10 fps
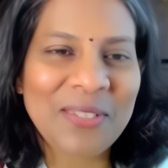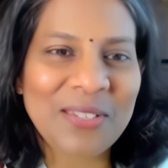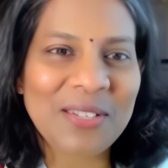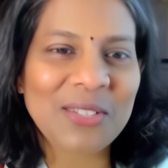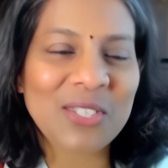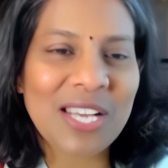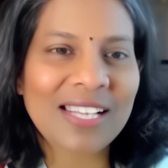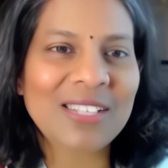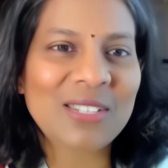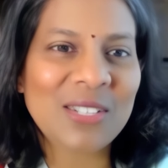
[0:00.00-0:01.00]
So he was
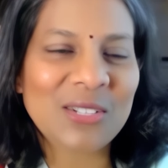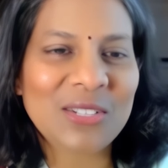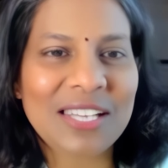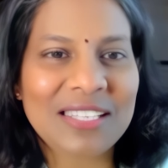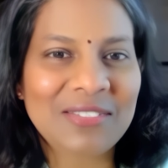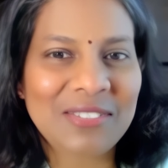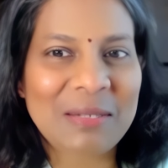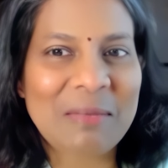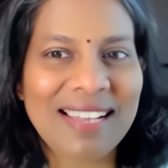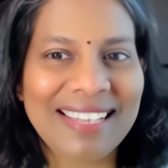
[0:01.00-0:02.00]
challenging your
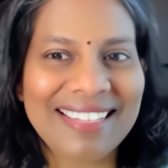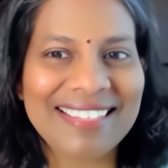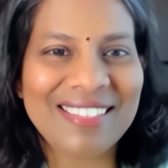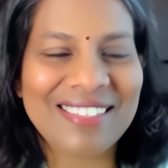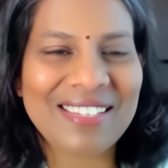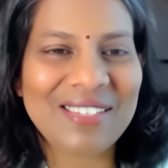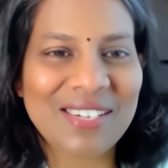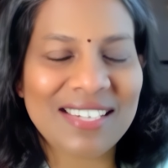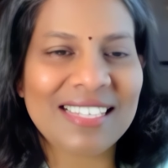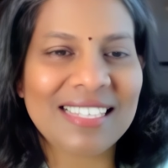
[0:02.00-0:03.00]
scientific mind so that you
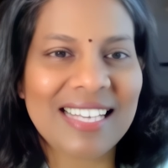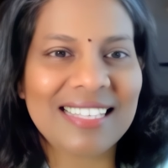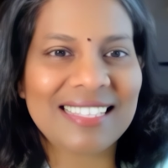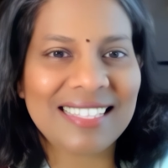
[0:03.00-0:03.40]
recognize